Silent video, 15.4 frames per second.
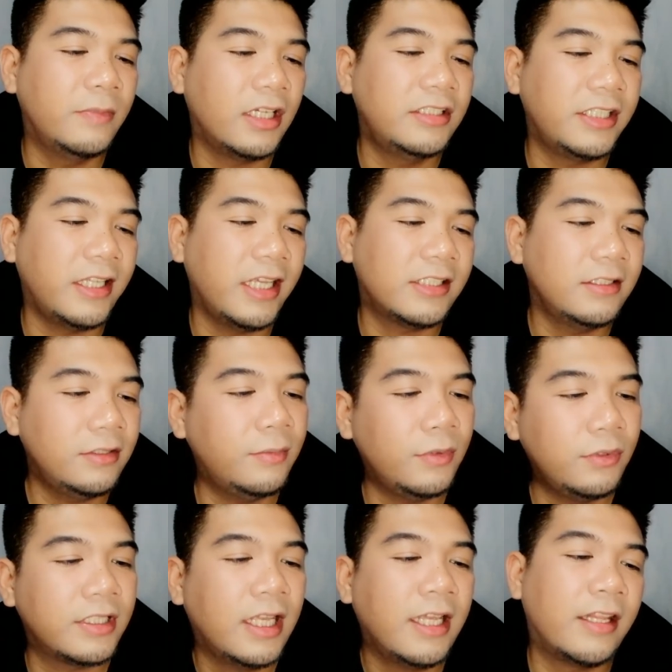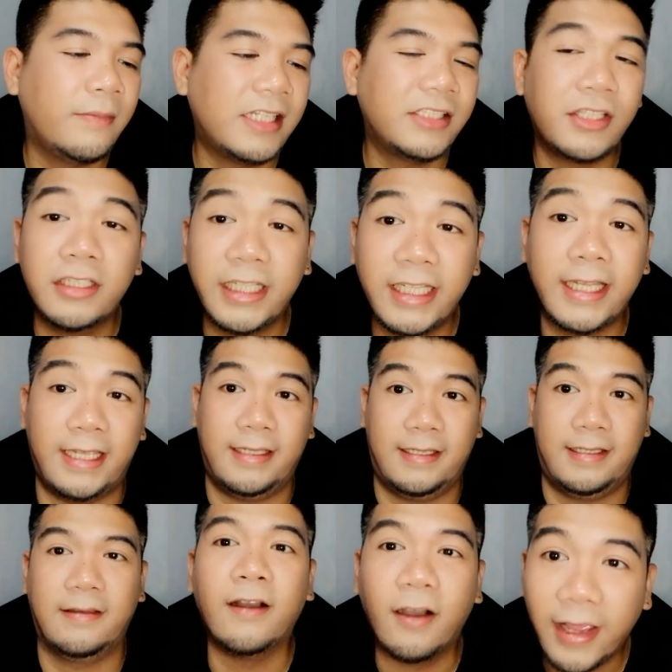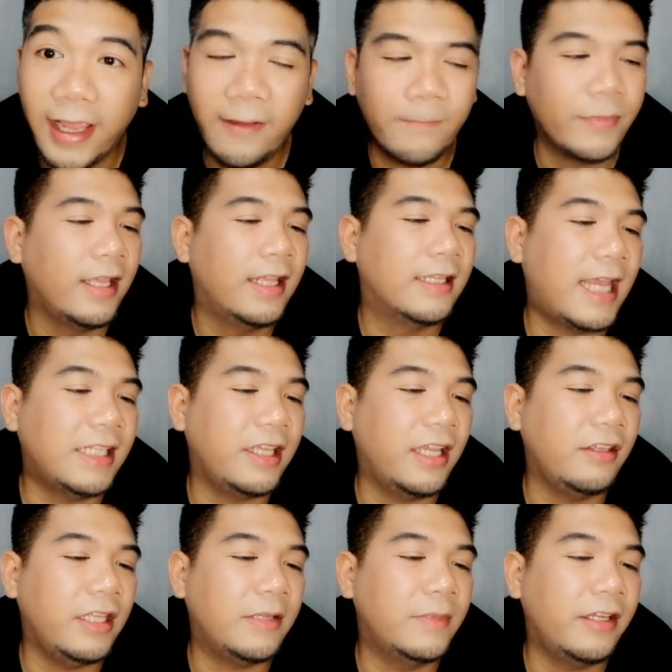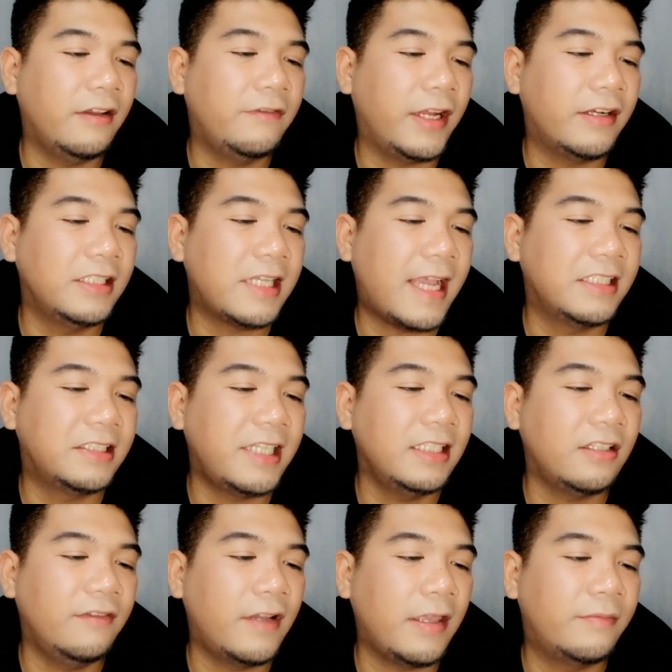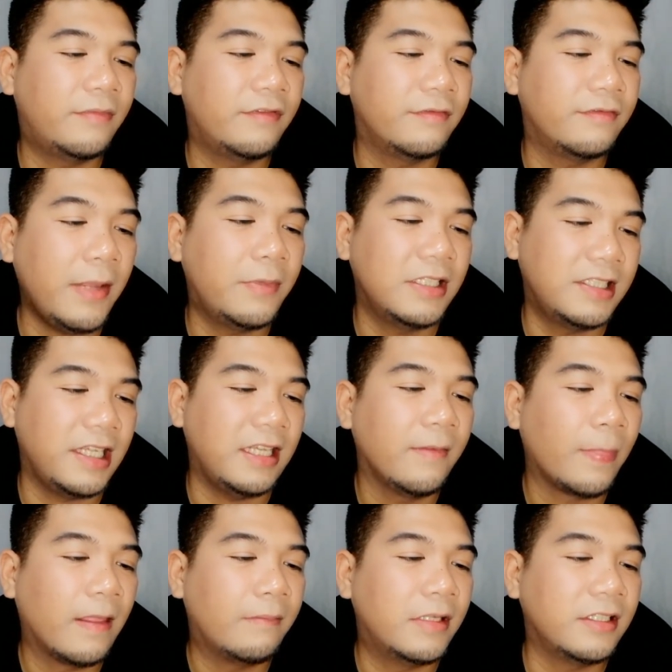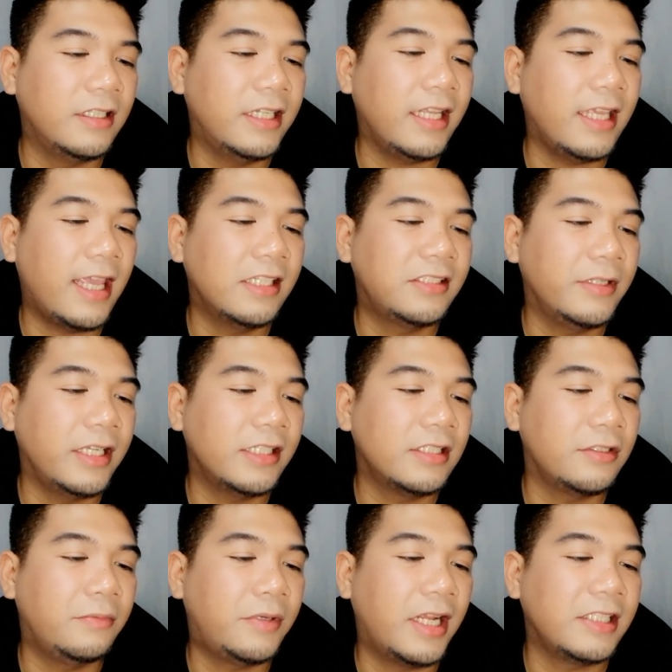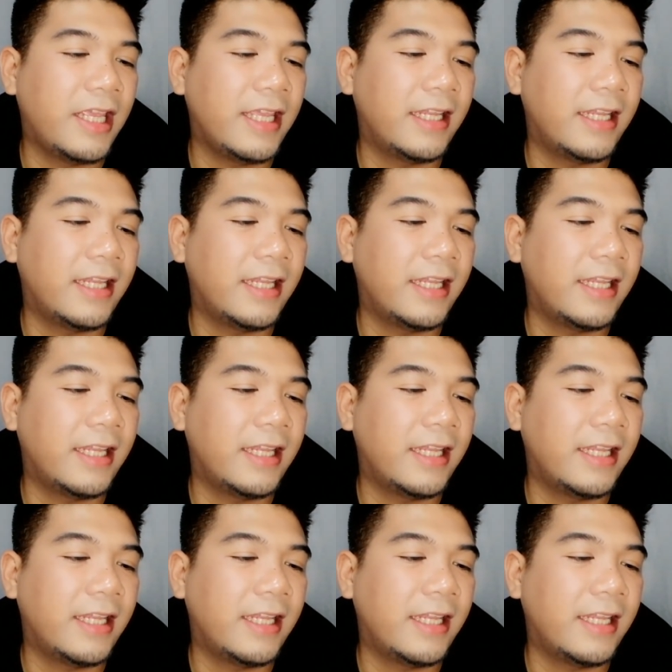Increase blood circulation to boost the masculinity. Okay? Lastly, a unique blend of fragrance adds a sense of vibrancy, masculinity, and stimulation to impress